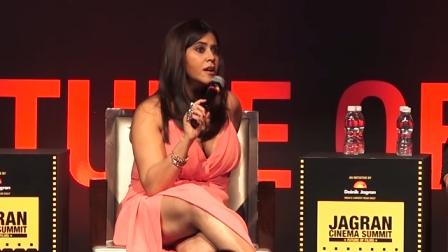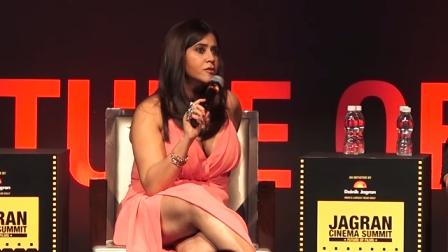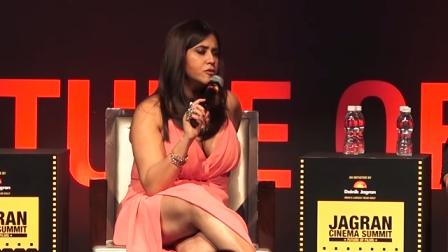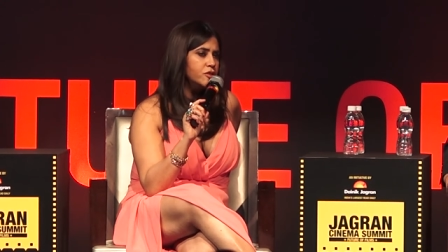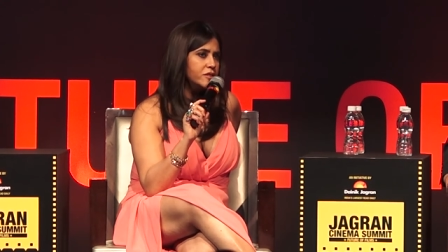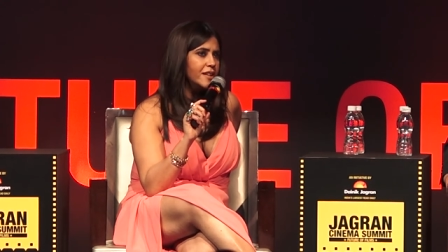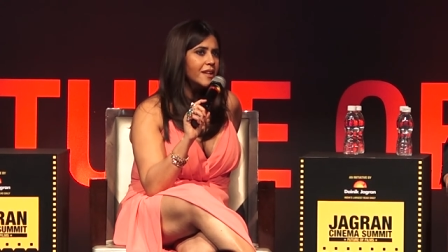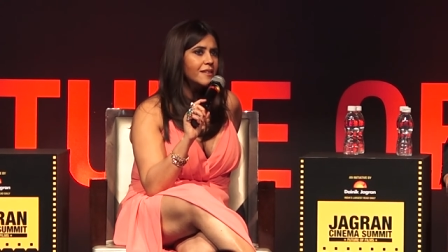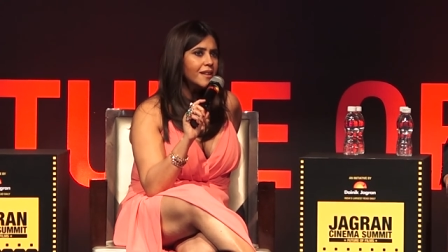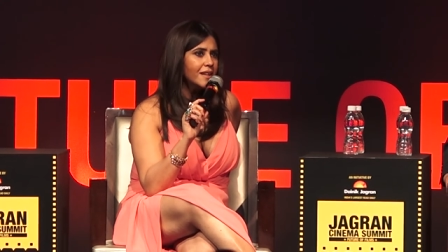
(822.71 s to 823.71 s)
So she's
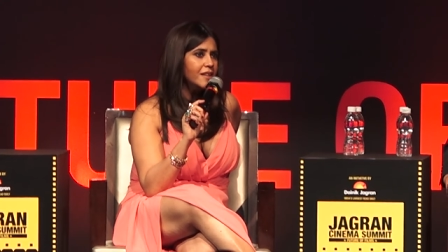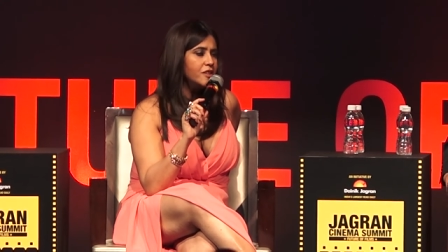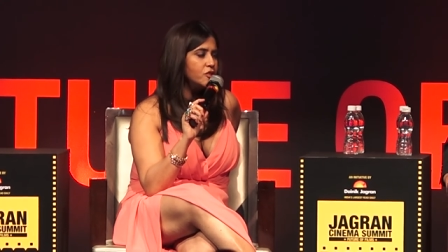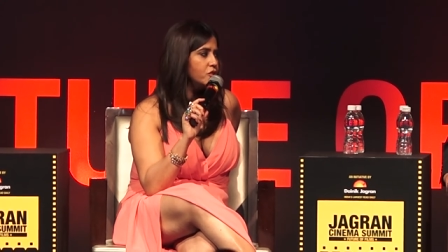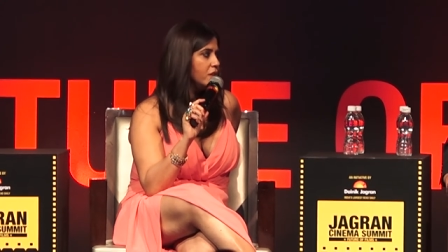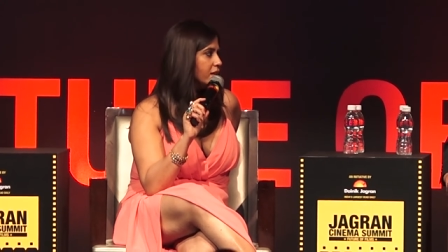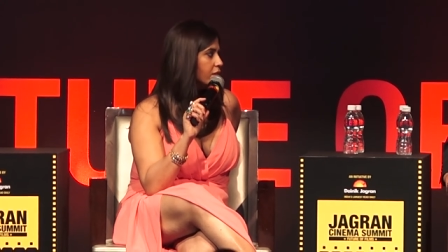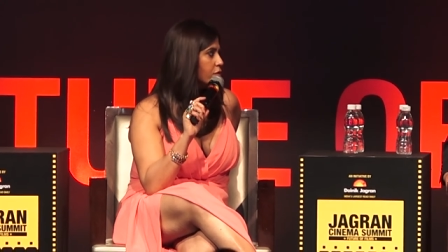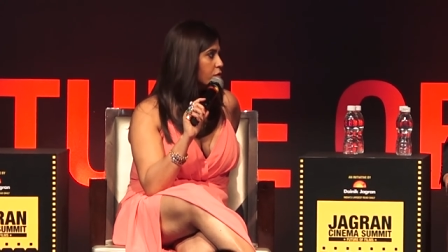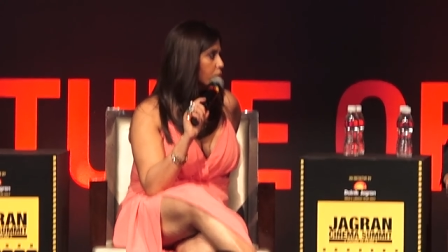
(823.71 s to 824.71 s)
taken that
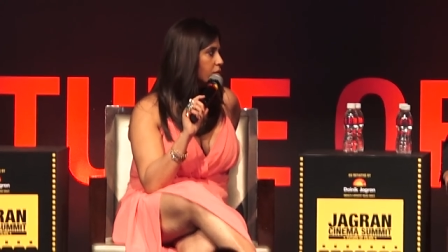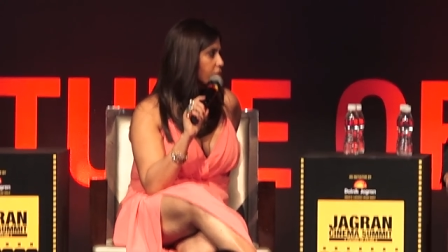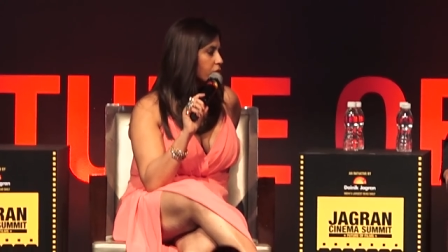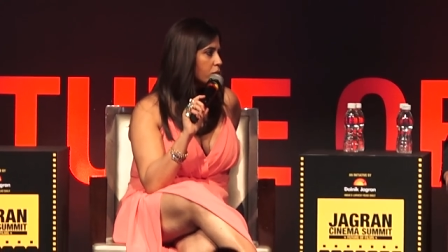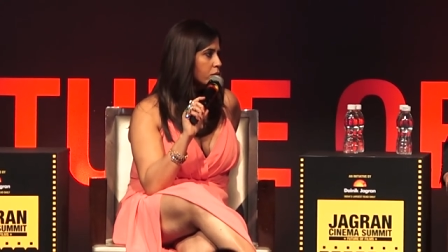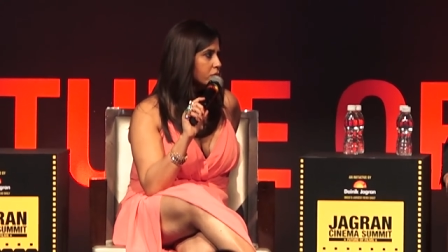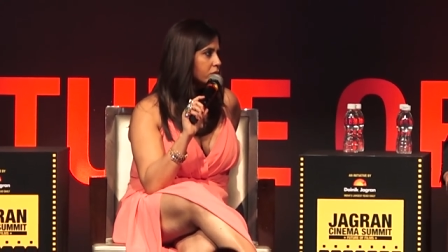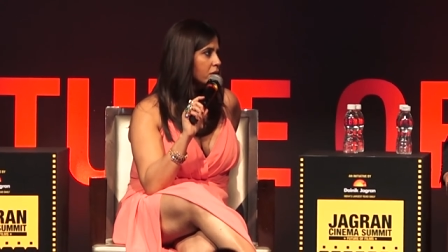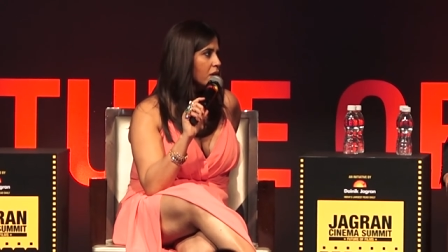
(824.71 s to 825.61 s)
initiative to do different roles.